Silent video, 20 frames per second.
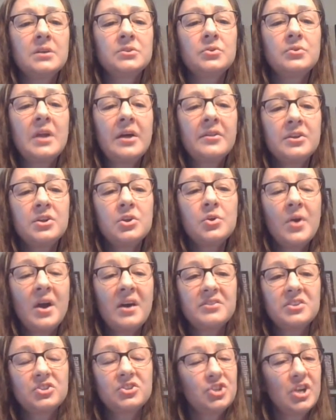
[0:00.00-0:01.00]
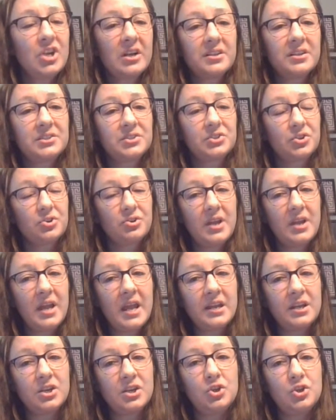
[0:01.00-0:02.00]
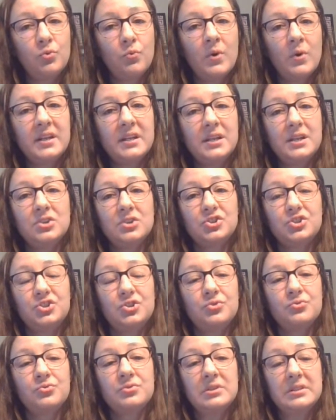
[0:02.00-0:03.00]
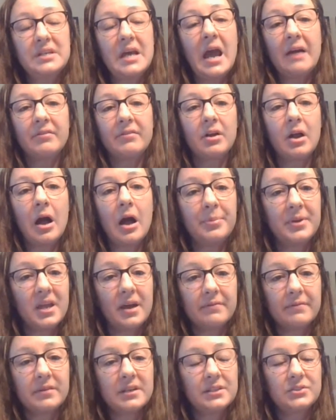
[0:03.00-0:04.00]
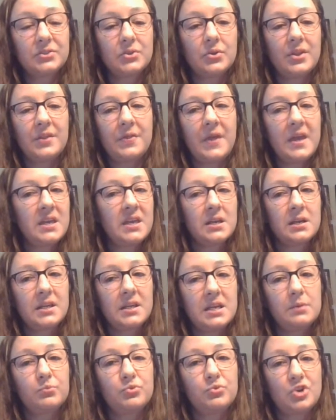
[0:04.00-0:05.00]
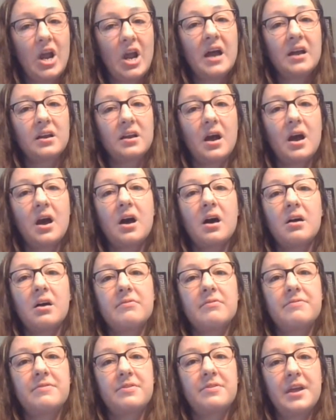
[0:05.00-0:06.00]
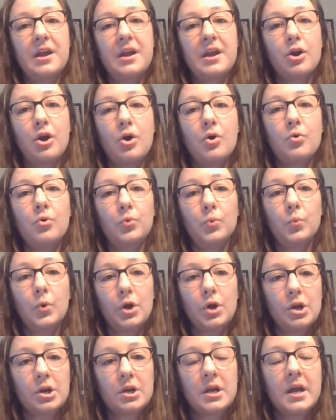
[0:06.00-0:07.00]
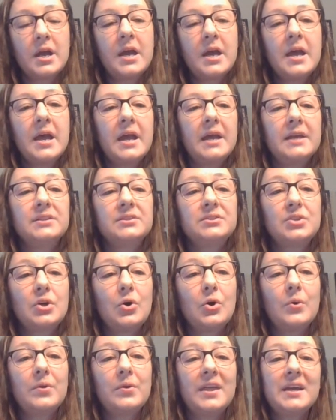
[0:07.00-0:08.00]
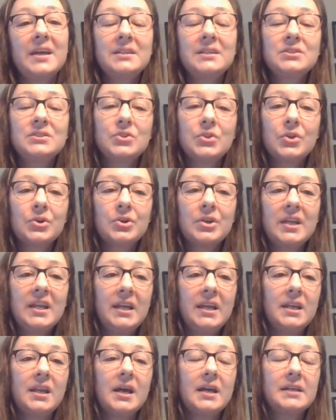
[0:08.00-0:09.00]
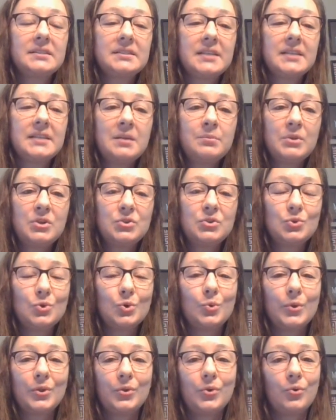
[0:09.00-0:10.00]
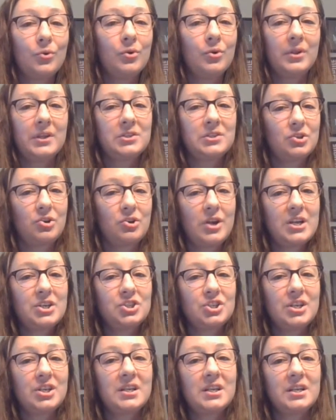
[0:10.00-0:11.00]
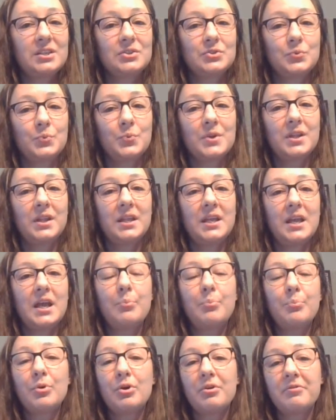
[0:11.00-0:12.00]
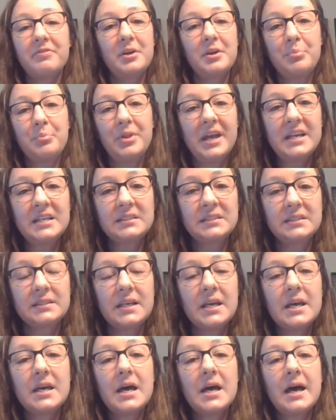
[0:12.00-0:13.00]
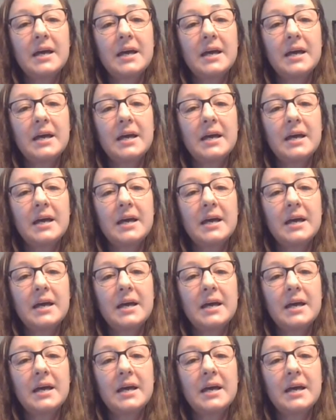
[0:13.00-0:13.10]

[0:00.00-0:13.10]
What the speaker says: So now that you have this checklist created, you want each student to have a copy of it so that they can keep track of their own work. And so the itslearning assignment tool with Google integration is really a perfect place